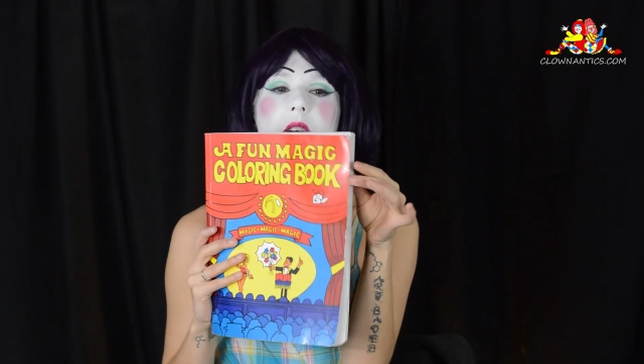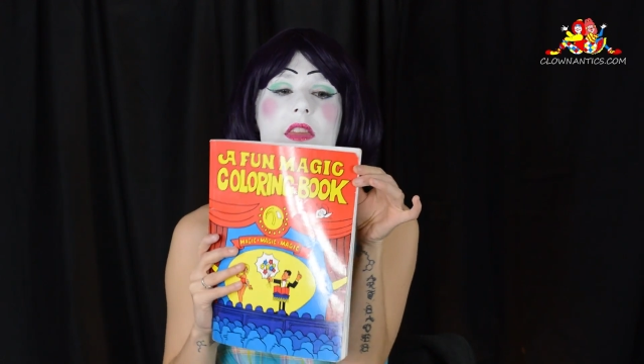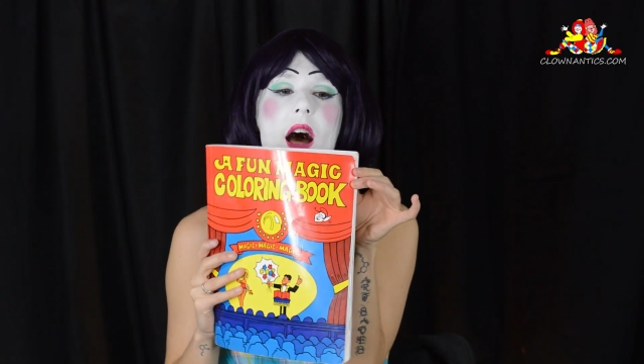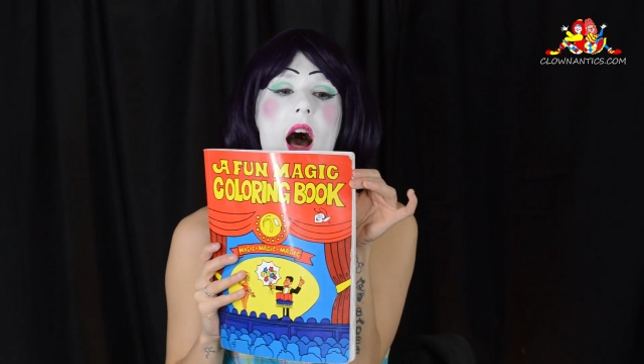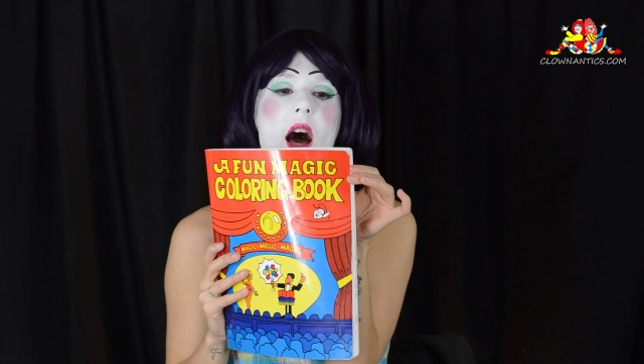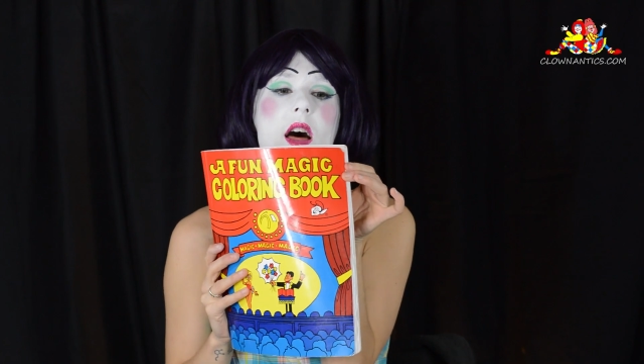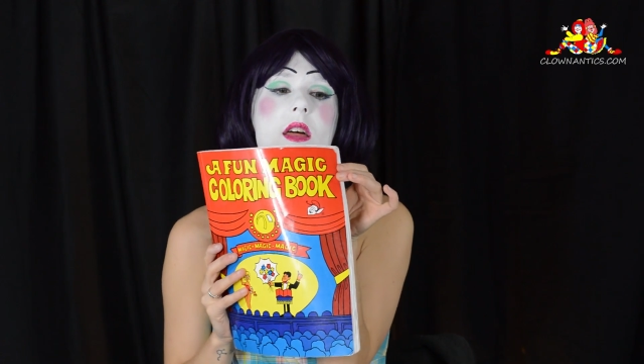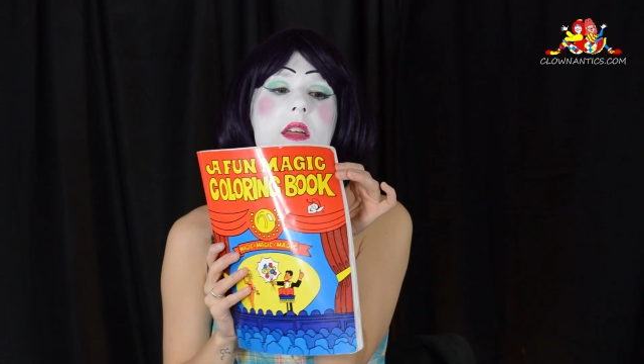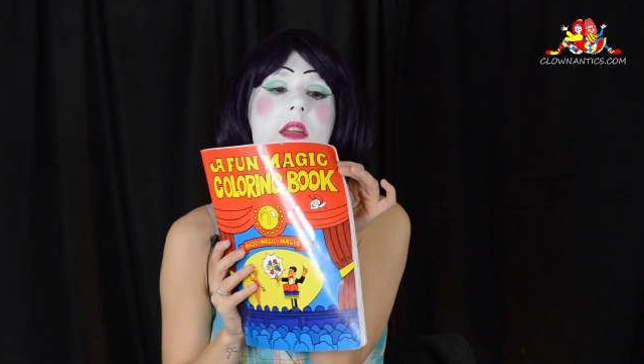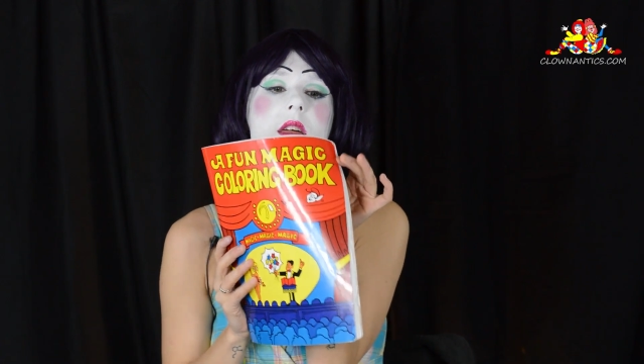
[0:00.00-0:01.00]
that
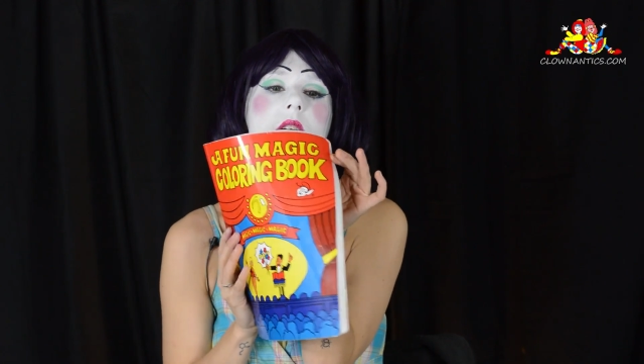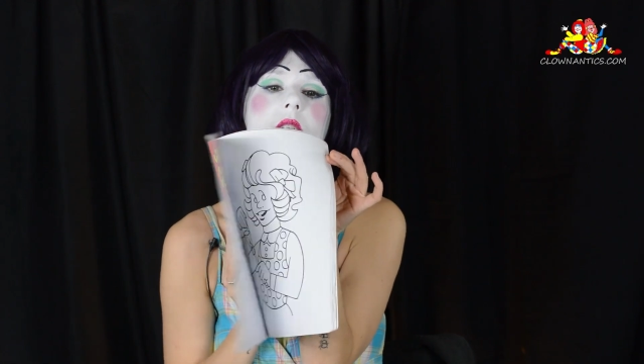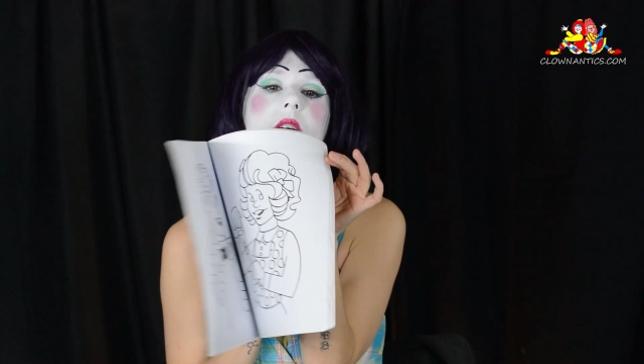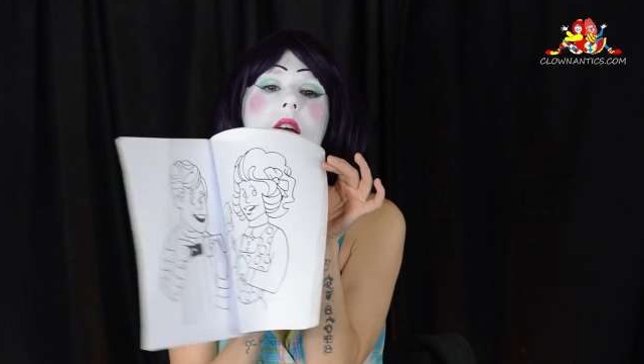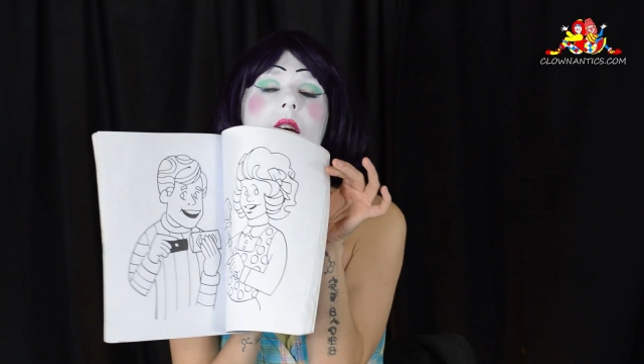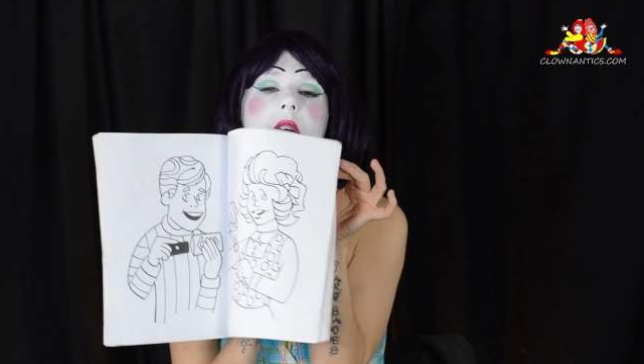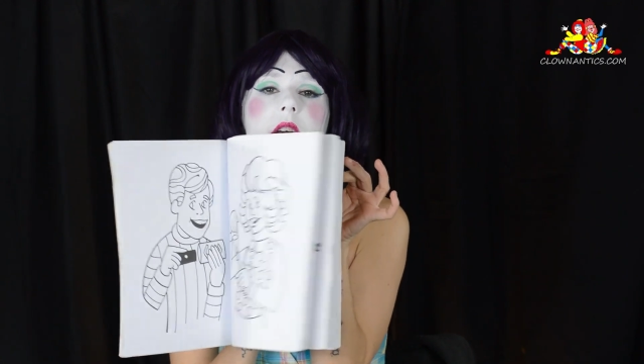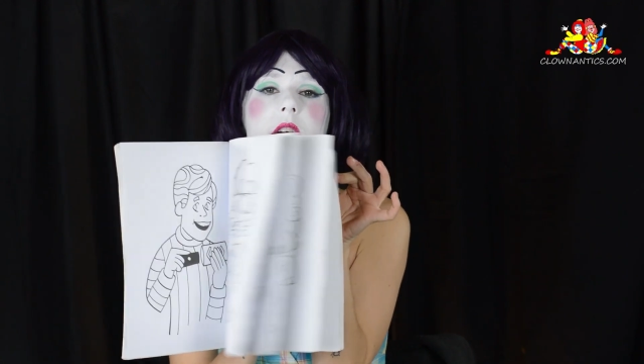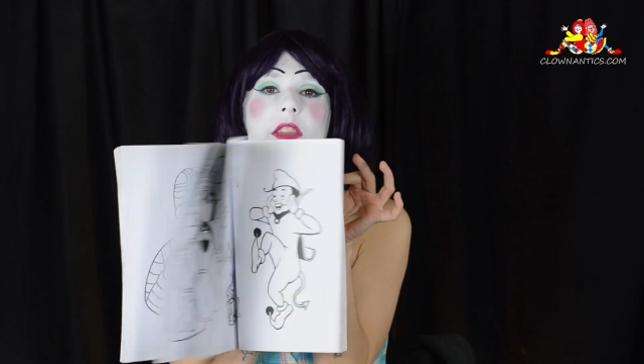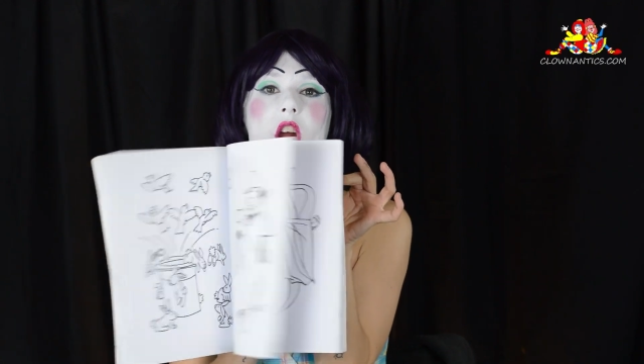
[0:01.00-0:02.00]

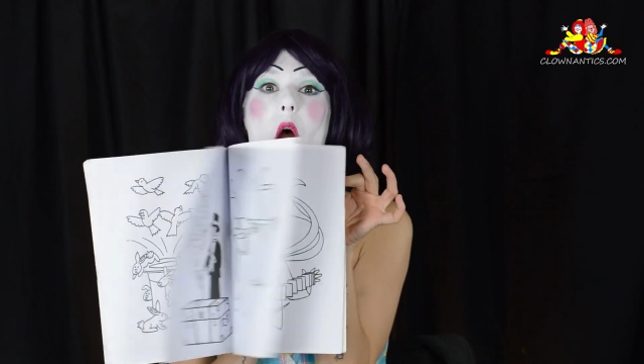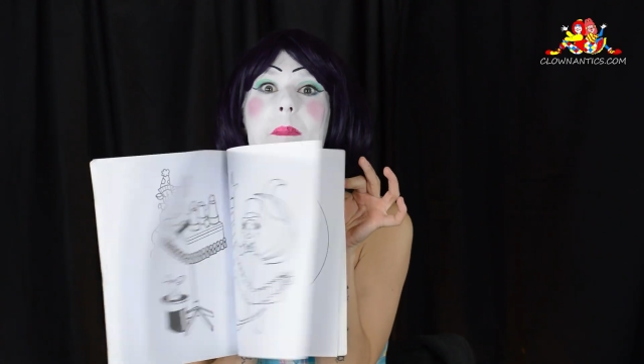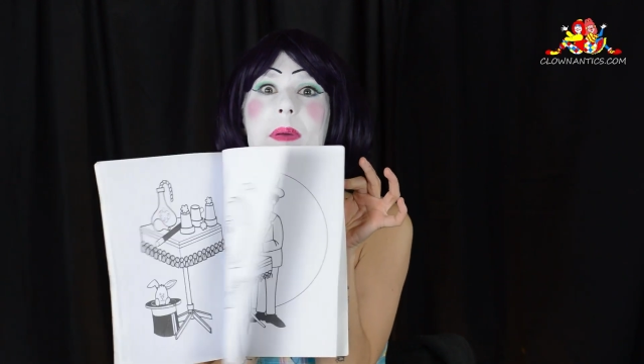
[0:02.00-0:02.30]
there are